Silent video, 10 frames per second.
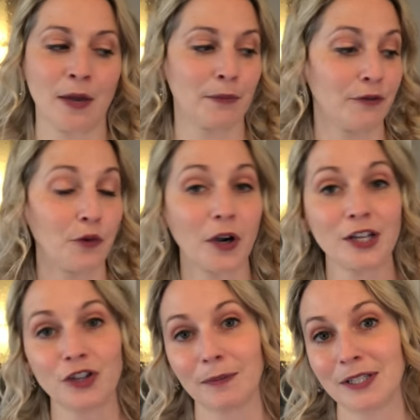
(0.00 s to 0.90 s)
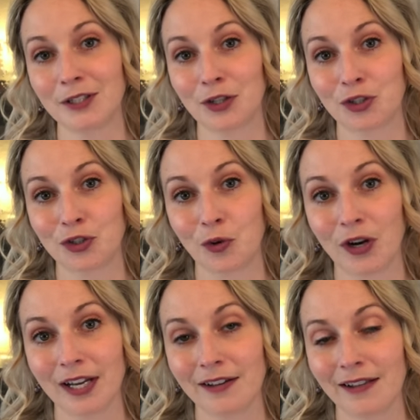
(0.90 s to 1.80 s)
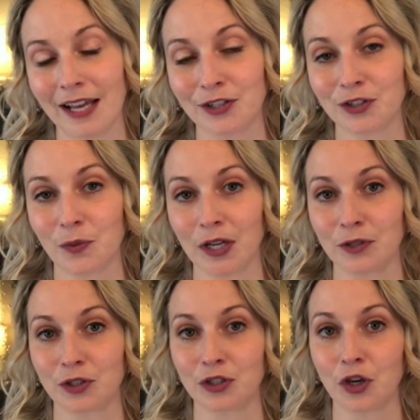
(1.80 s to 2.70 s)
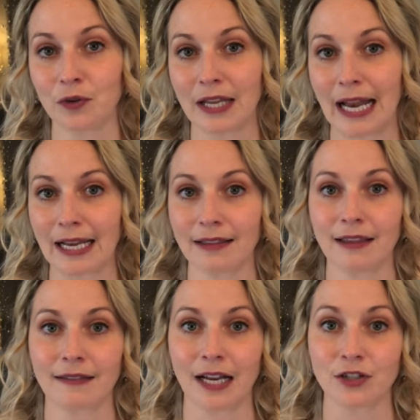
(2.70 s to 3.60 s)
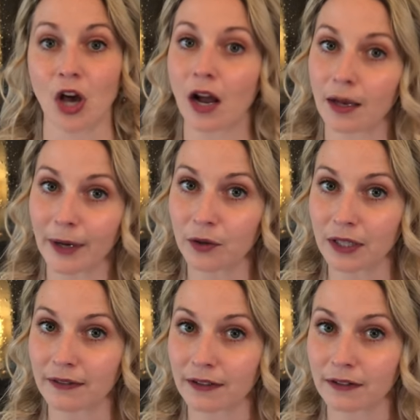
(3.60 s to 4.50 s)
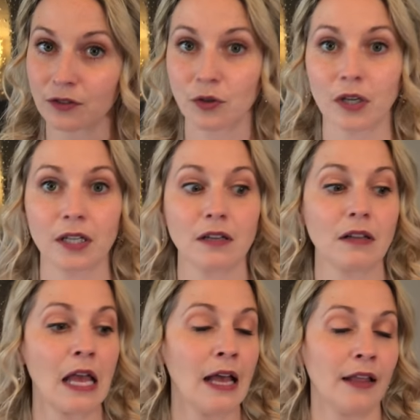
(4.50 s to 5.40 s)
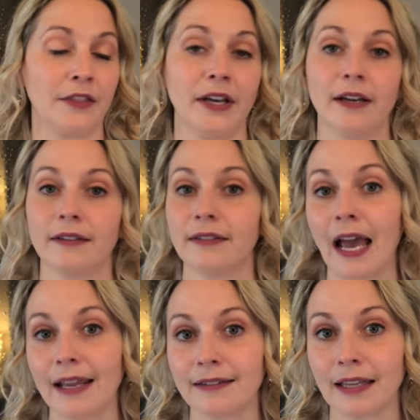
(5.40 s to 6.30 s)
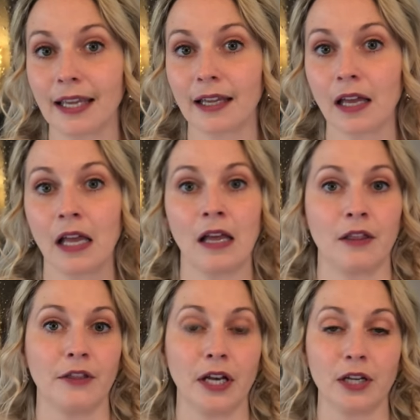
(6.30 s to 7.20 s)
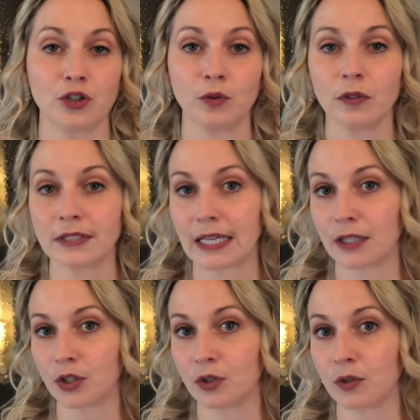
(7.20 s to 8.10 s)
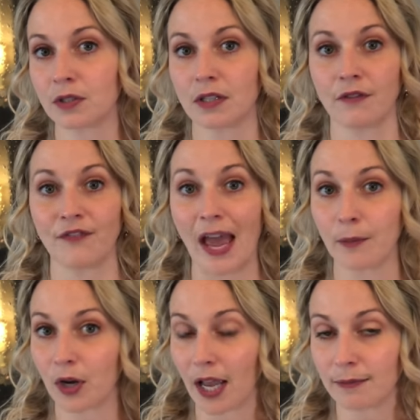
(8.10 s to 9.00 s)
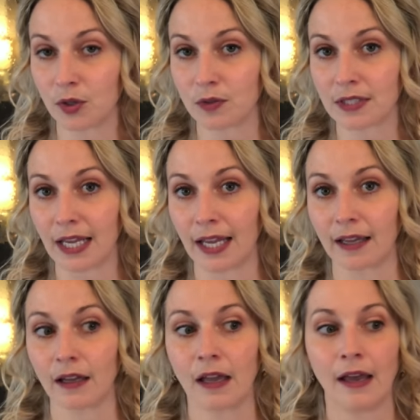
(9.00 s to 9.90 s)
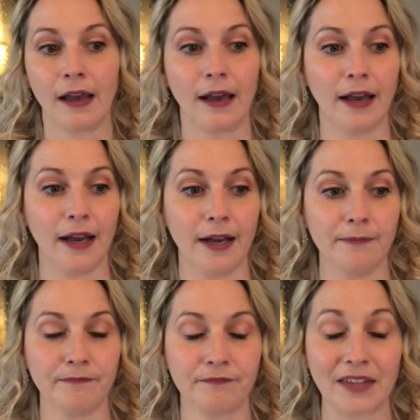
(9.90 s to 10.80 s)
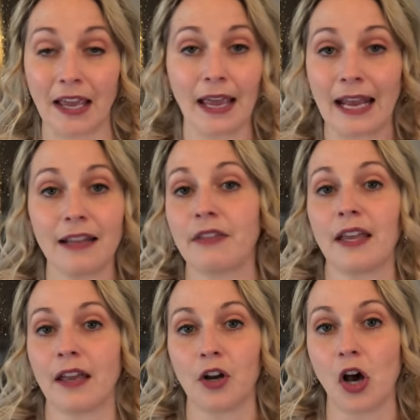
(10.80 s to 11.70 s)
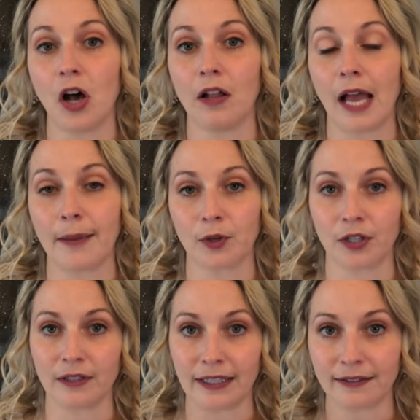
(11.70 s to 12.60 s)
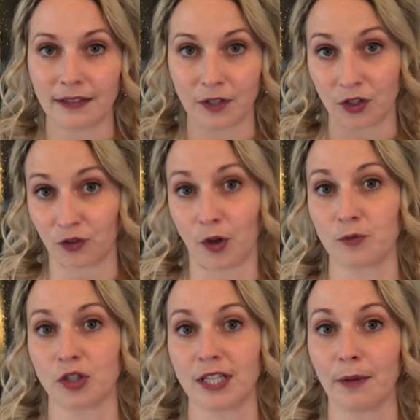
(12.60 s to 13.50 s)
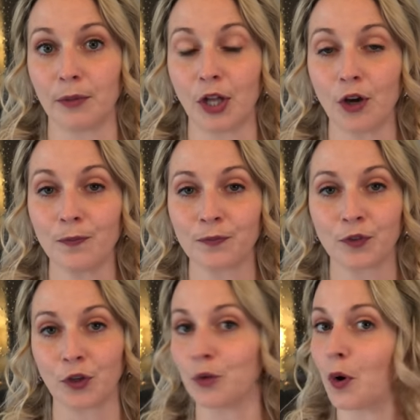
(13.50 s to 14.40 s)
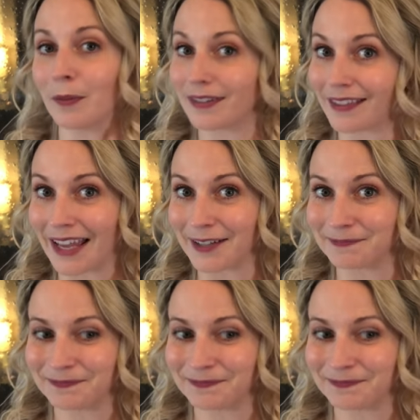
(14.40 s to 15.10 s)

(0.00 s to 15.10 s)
Before I jump into the tutorial, I just want you to know that anything that I talk about in this tutorial, the sizing, the tools I use, the fabric I'm using, um, anything at all, I'm gonna list in the description down below so you won't miss a thing.